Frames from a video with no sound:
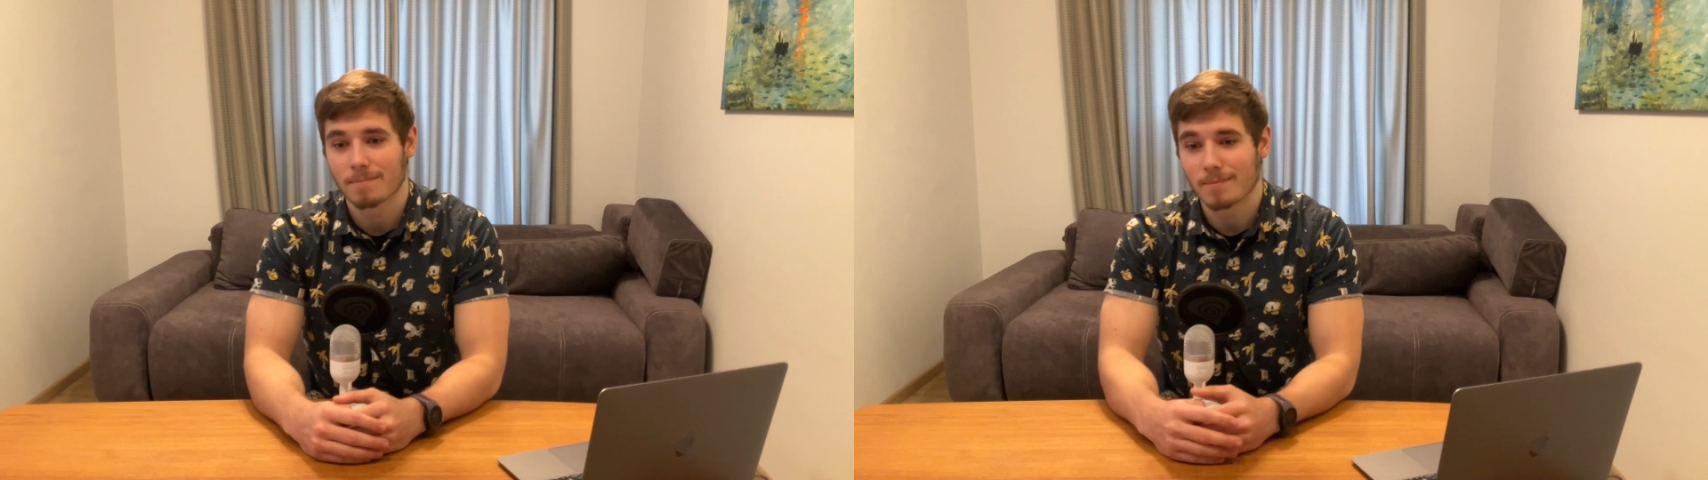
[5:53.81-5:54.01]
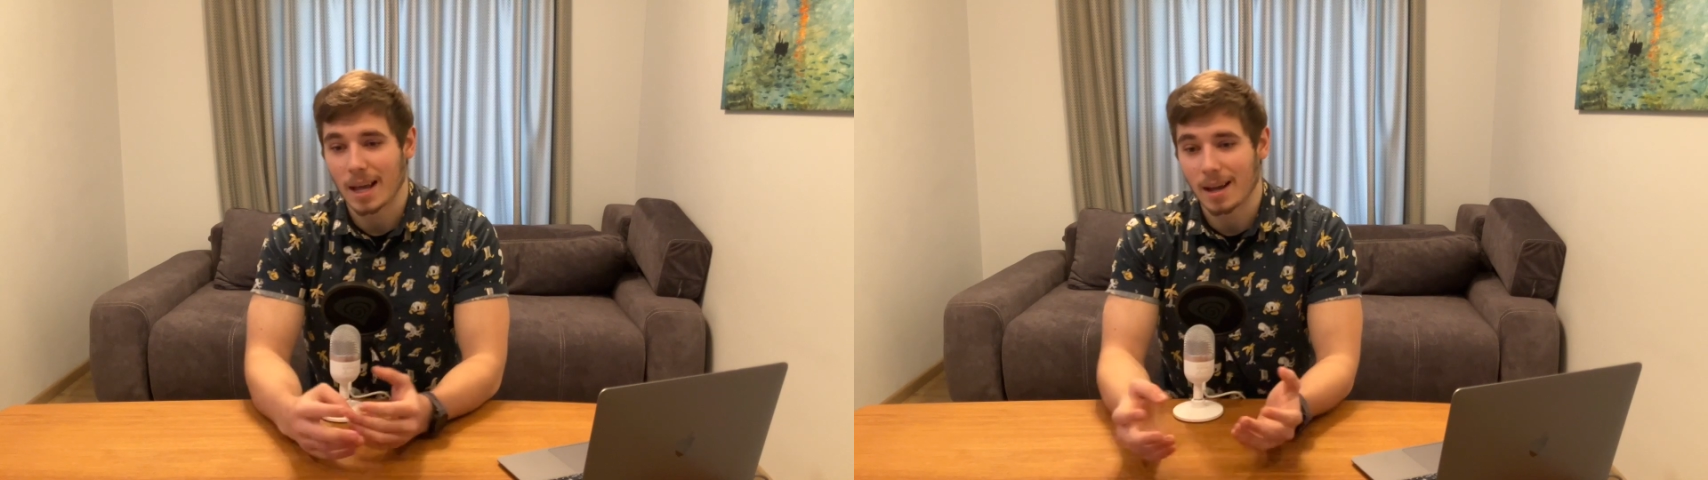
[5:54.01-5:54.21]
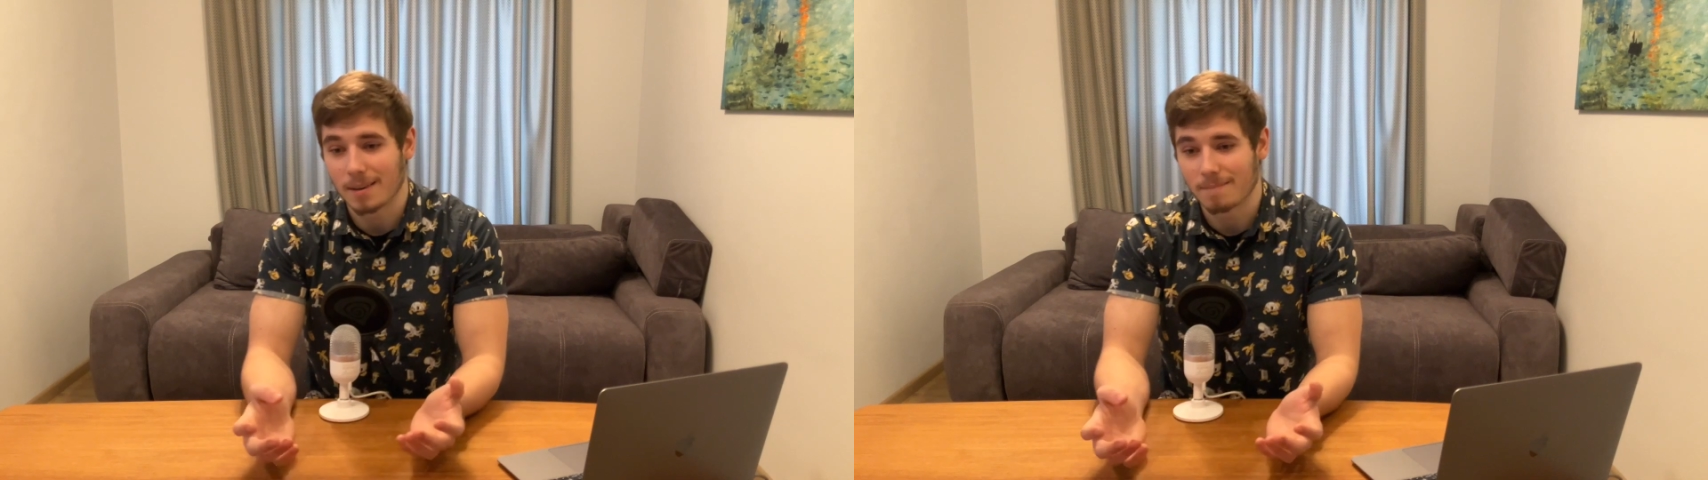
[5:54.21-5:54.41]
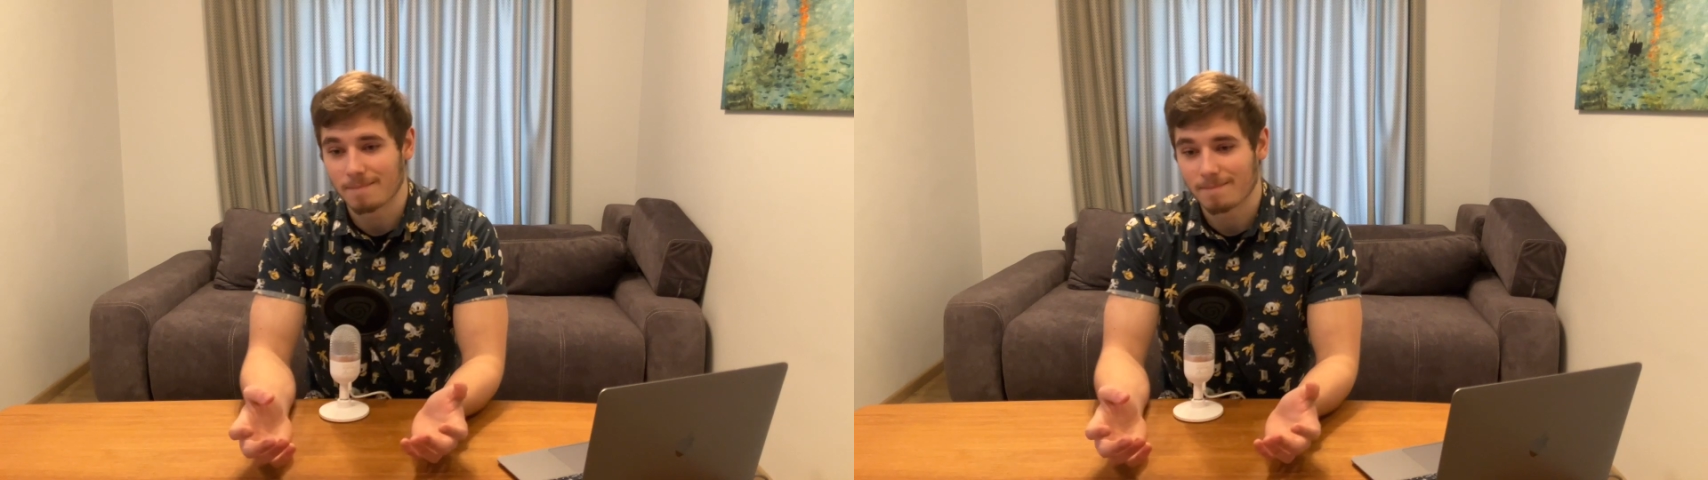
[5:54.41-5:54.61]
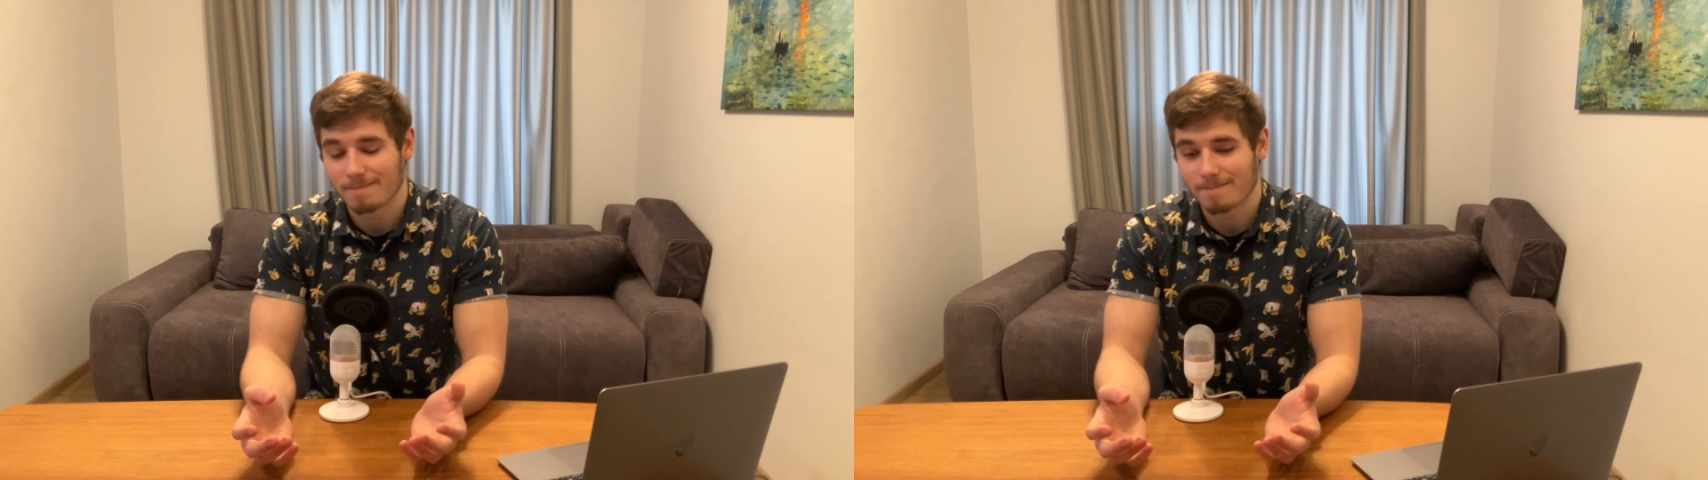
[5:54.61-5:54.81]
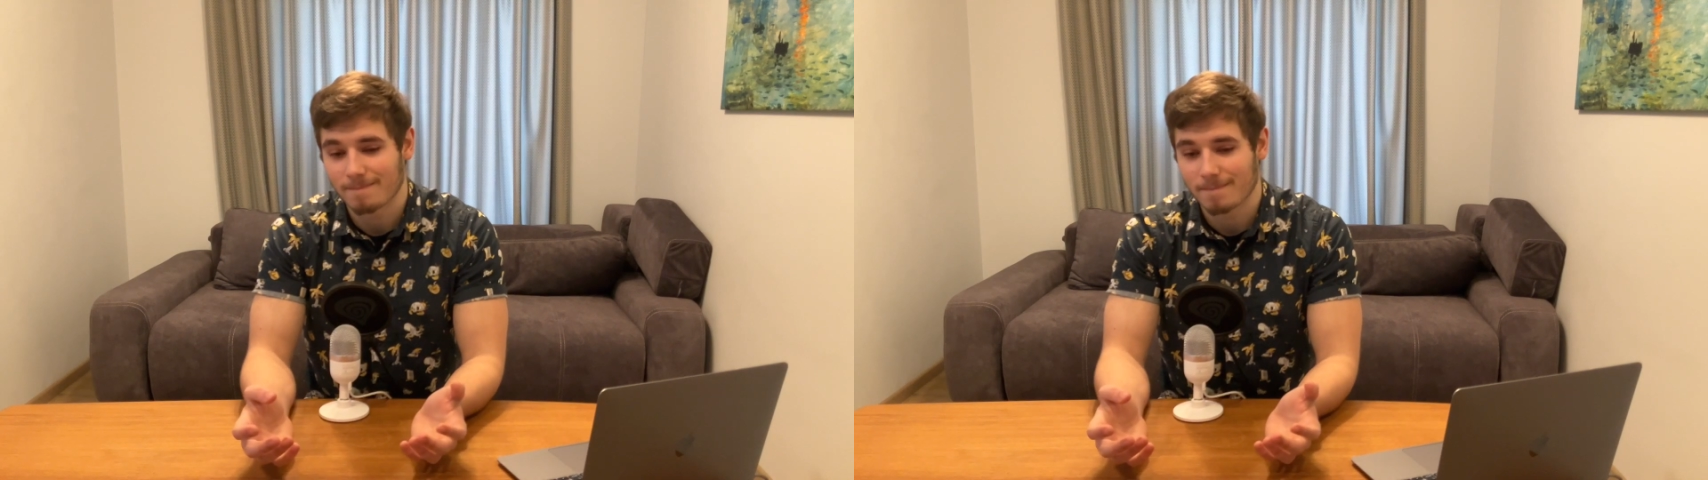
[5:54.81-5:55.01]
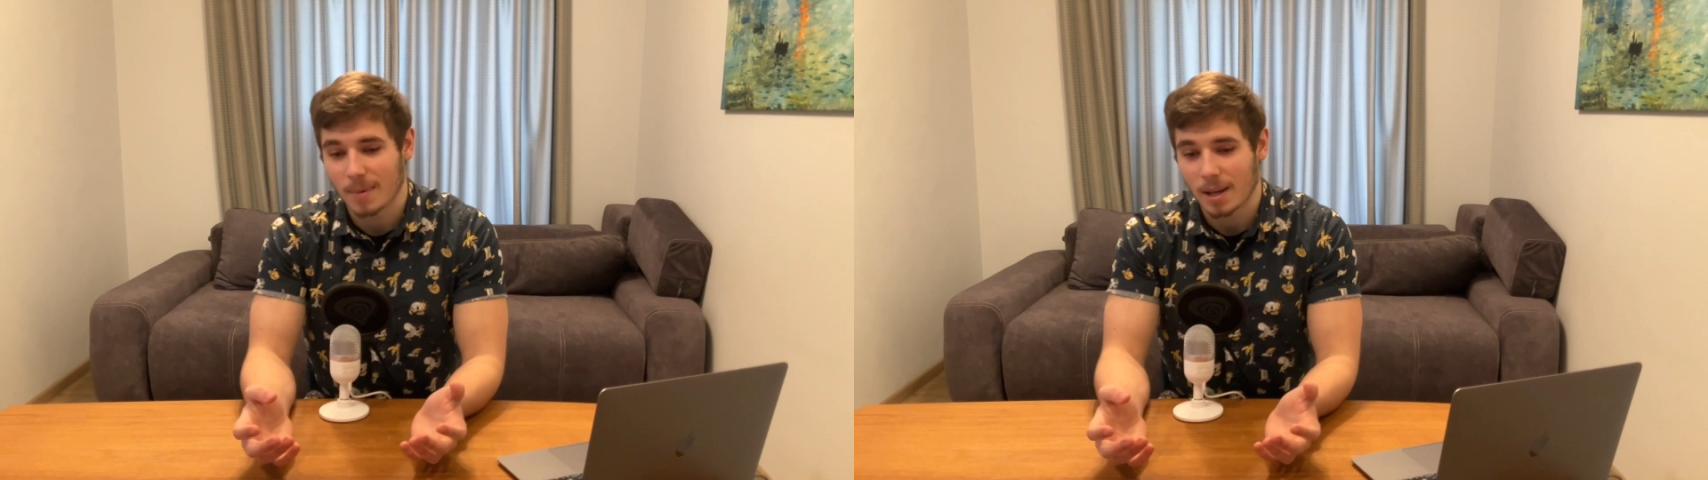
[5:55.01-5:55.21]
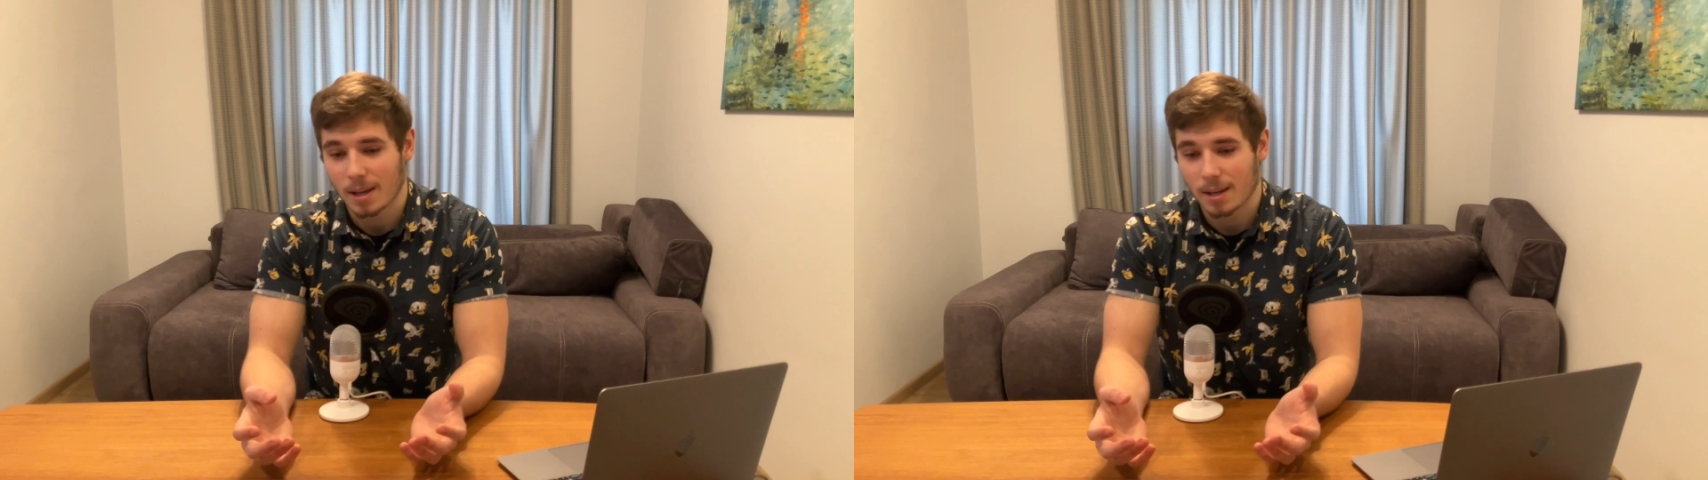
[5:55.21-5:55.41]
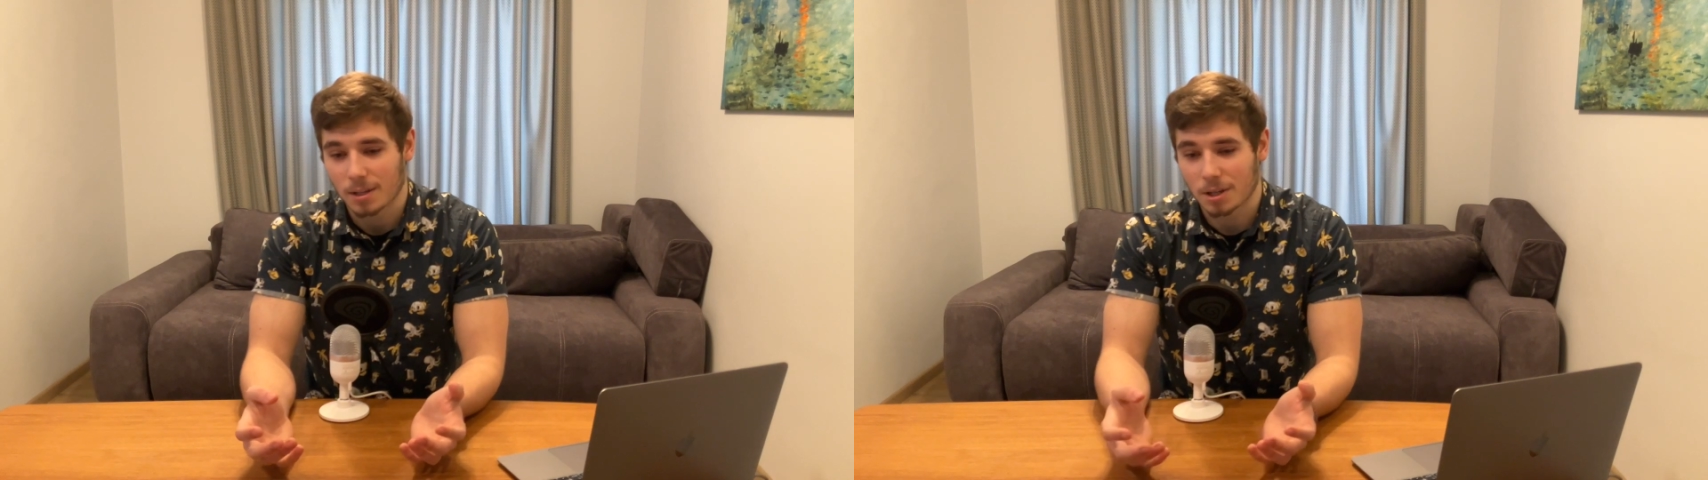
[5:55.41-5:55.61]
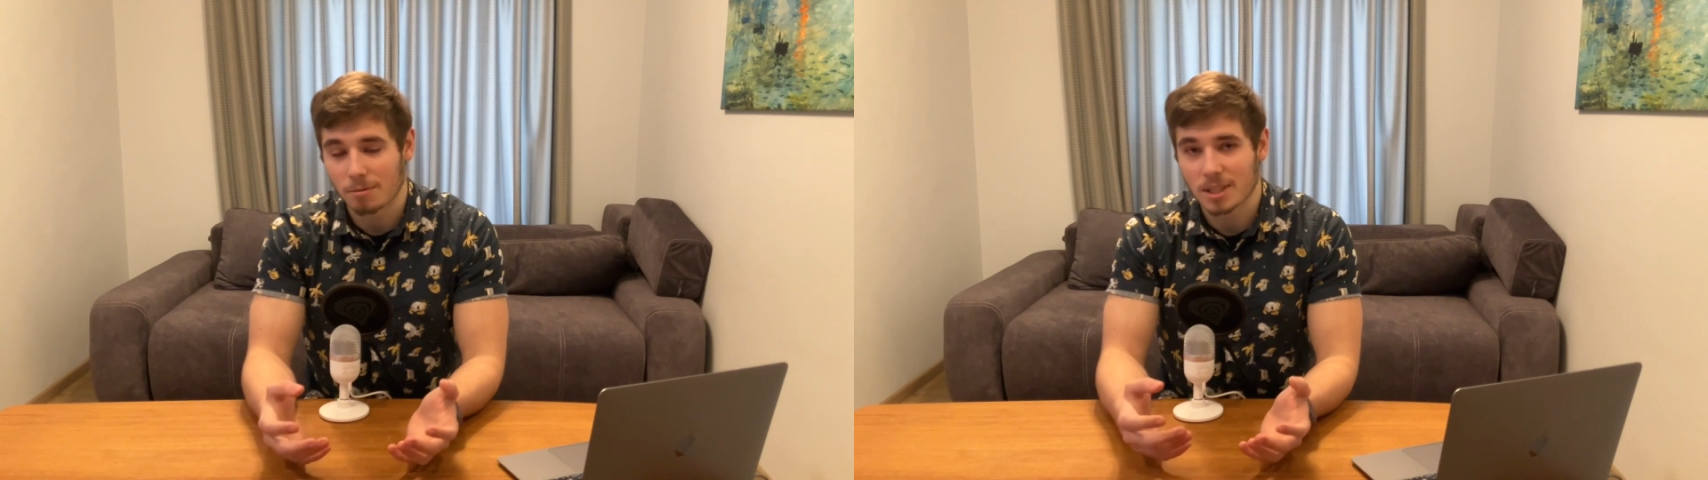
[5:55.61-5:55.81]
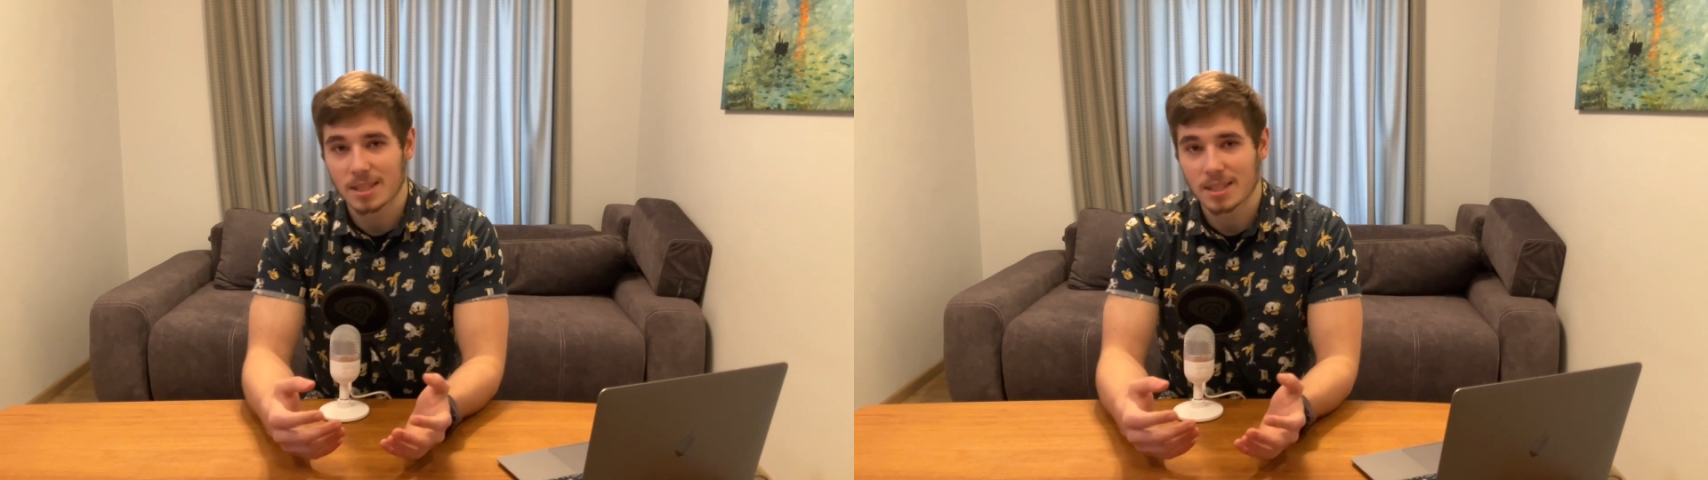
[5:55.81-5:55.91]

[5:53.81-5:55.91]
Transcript: that shows